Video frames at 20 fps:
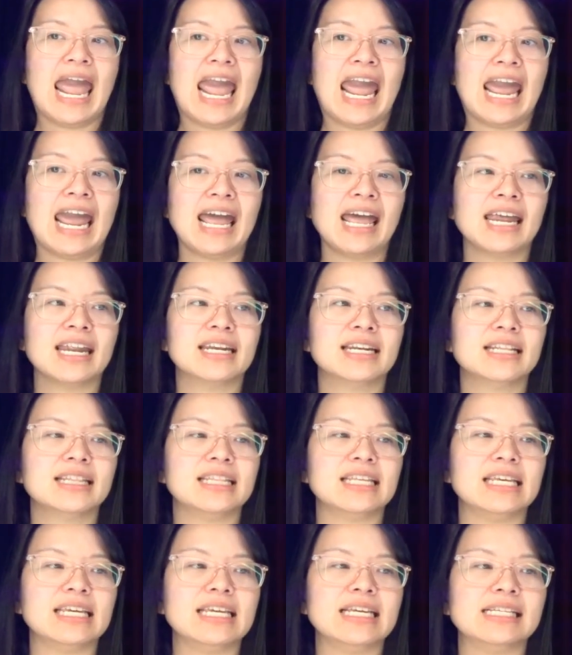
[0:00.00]

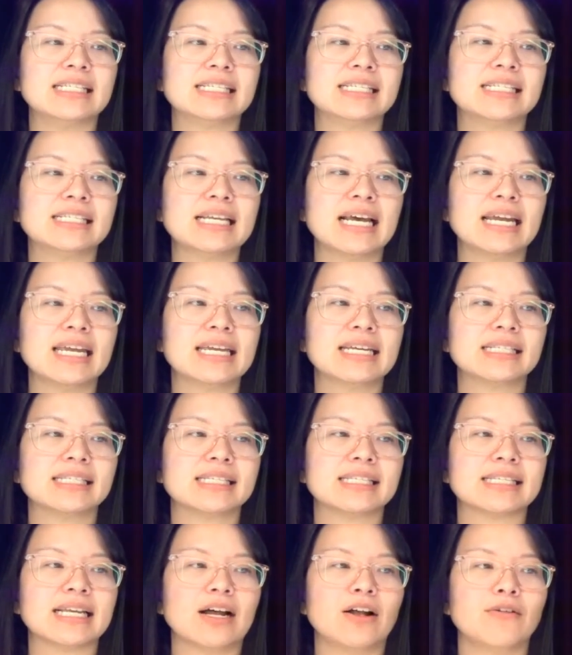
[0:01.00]
and the second
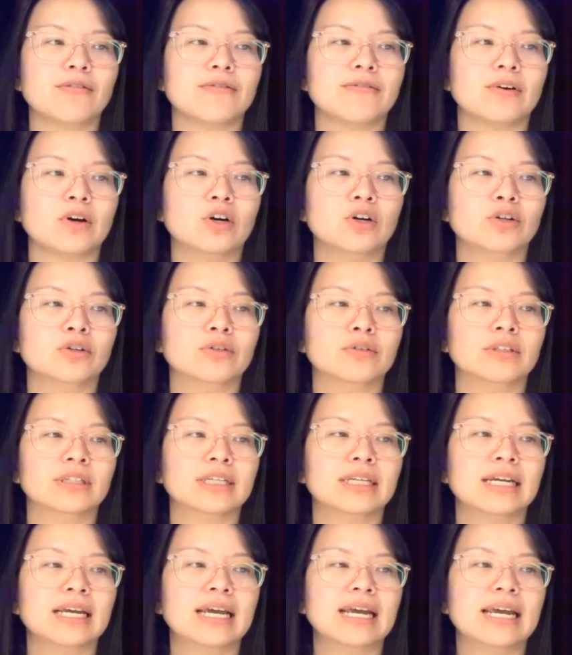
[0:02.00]
cell phone